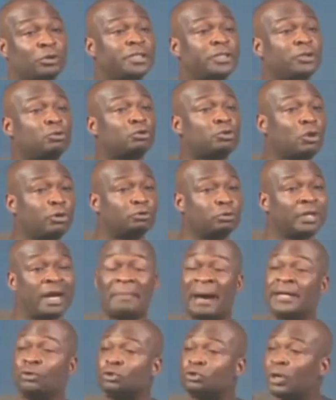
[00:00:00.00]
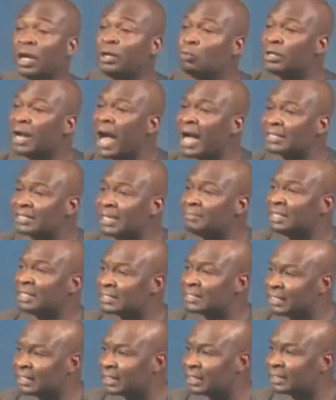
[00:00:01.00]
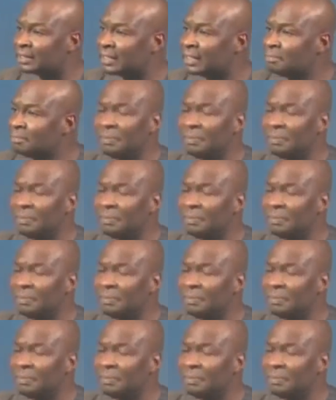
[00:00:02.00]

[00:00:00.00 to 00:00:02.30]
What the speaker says: to talk to them, I usually would ask them the secret.